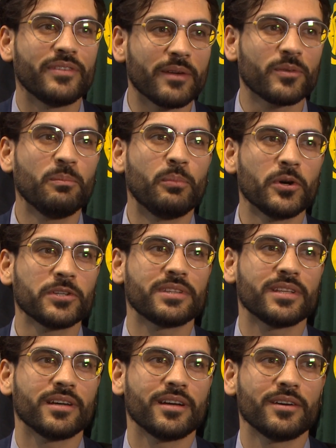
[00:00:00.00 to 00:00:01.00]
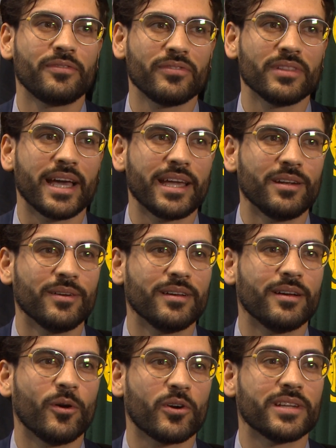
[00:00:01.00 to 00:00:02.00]
never booked a flight
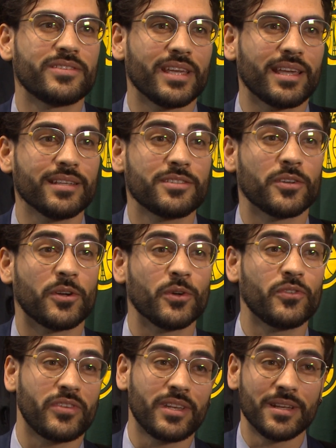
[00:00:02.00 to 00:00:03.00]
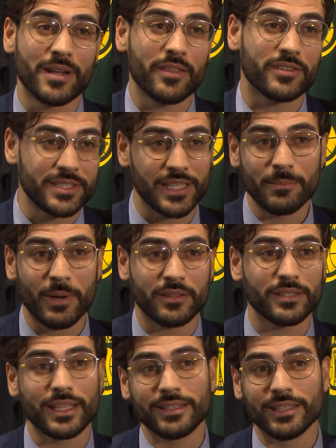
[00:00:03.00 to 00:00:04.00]
or a ticket to go see another team
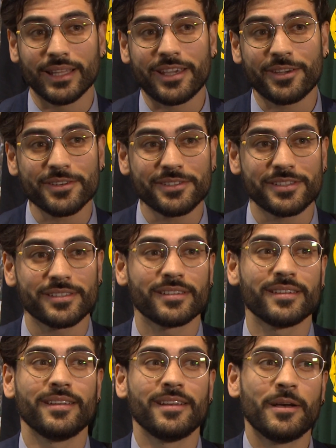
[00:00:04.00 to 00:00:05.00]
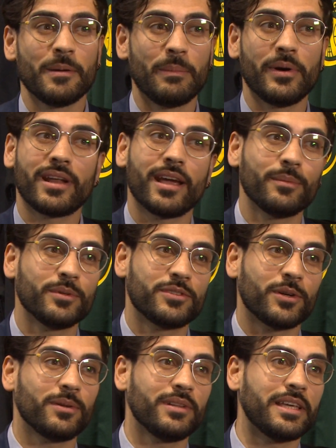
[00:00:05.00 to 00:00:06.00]
other than the Lakers. But he'll be back. But I would
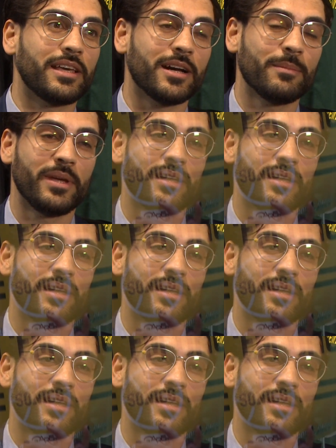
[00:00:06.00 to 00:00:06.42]
totally come